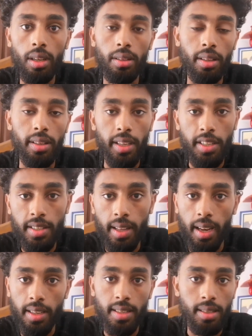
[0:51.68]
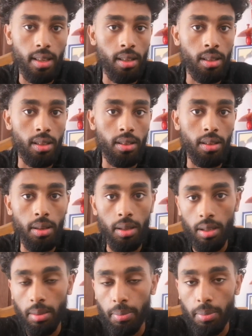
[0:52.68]
the tech stacks,
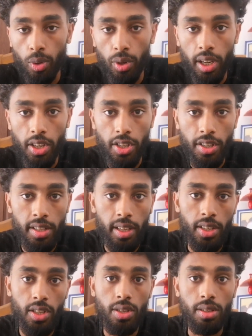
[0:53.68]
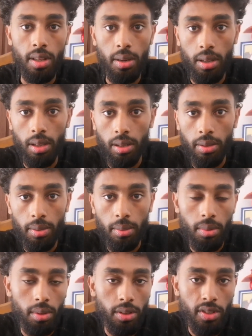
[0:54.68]
the production stage,
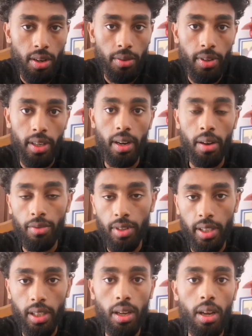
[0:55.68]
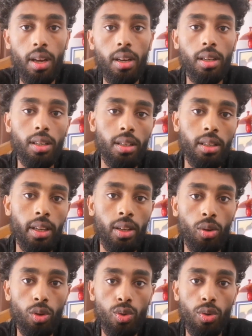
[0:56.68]
the server, everything.
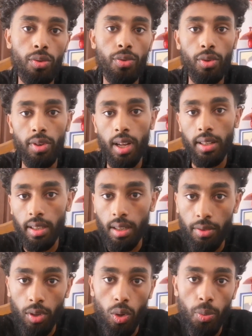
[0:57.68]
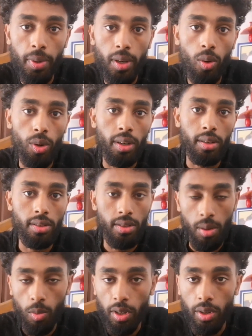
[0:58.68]
And also, if you're not a developer or
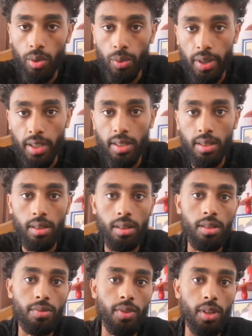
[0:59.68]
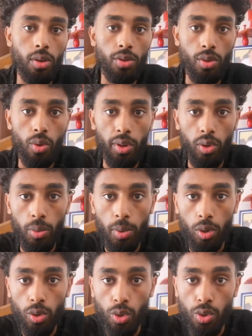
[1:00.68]
someone curious, this video is going to be
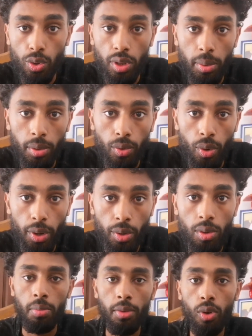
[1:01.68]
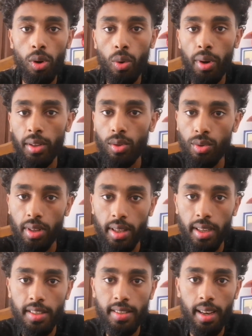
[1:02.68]
also suitable for you. Before going to the
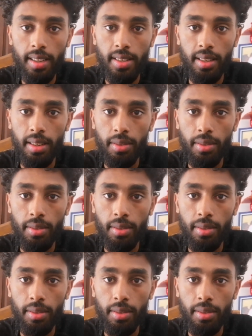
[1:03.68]
tech stacks and